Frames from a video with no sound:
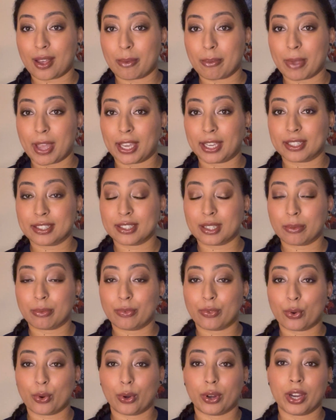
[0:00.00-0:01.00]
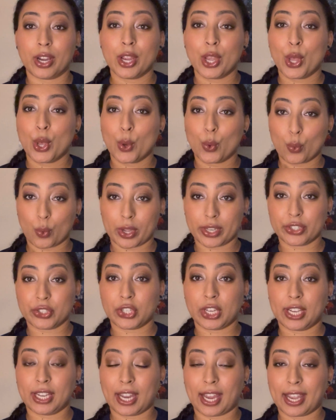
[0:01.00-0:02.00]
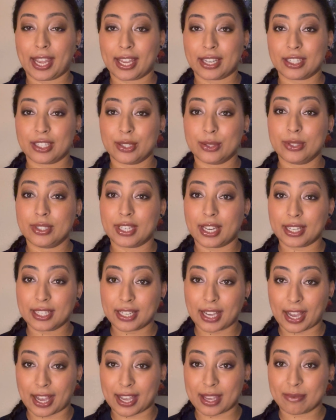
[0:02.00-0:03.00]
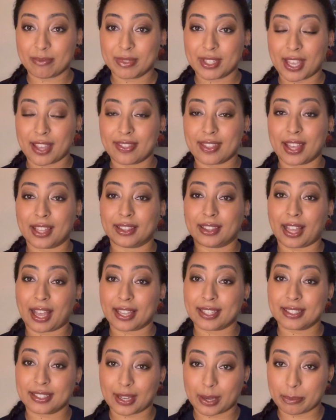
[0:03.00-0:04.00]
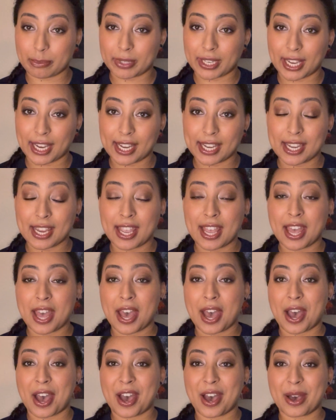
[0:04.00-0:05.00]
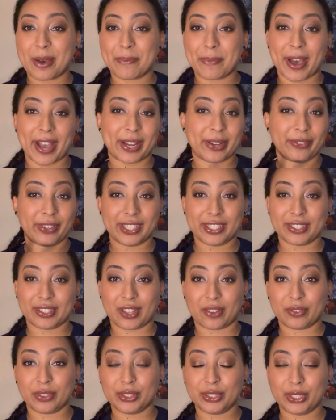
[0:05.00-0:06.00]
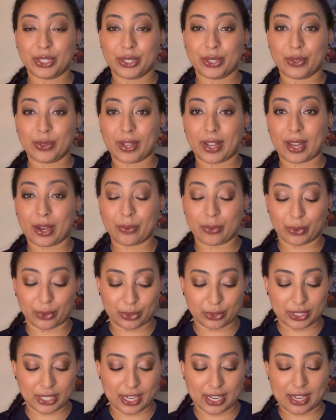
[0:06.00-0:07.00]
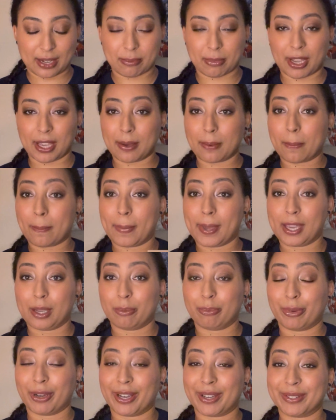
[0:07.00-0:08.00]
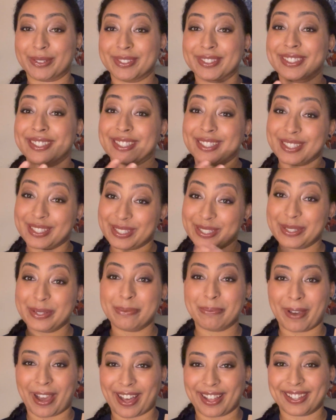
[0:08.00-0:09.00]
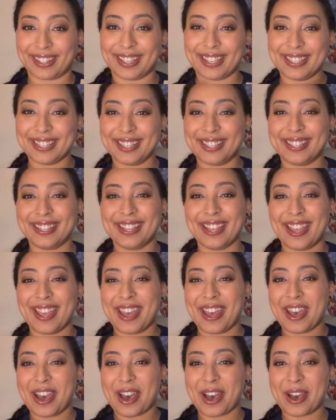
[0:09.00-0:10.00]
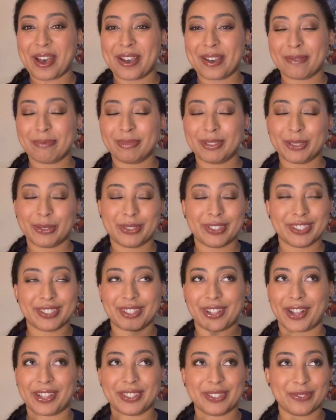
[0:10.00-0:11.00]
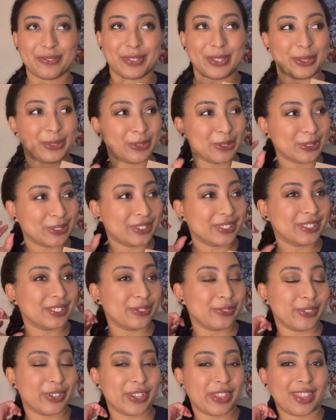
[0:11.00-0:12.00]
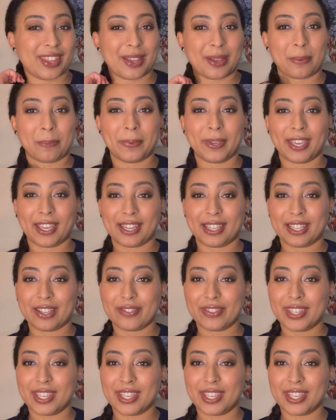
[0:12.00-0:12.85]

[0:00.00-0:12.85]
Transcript: except for one shade I had to use 10 times. And then last update, I reached level 2 and I rolled in my Baked Browns 2 palette. So just lots of neutrals for the beginning of the